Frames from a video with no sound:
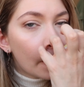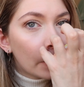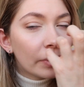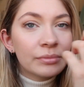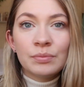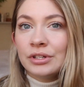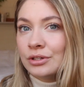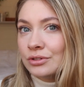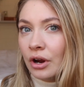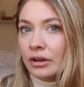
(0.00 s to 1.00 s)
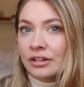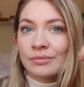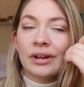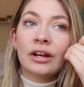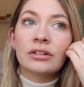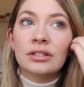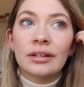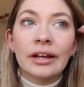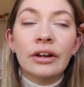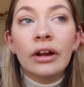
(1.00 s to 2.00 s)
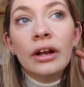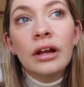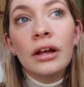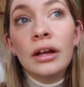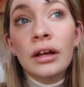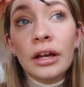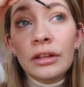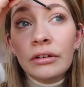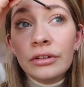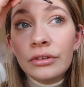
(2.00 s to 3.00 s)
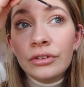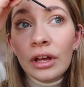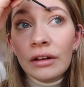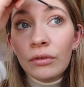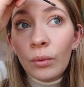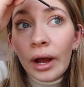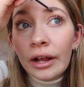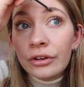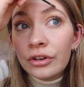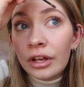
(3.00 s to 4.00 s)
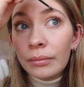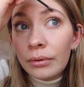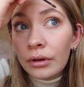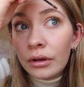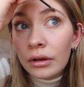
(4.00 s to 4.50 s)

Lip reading: I don't want them to be too dark because my hair is lighter. And they're also just kind of a wax shape.